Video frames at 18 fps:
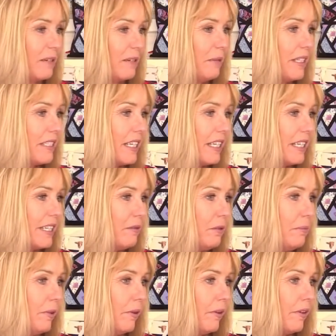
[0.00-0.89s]
I might take
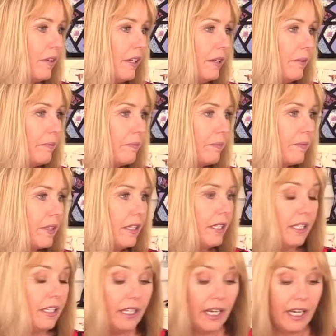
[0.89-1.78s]
you up on that.
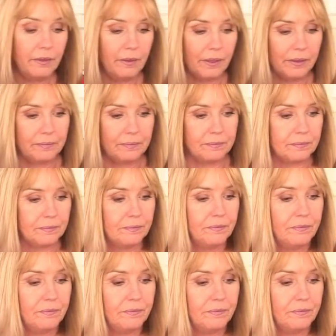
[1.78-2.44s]
Anyway.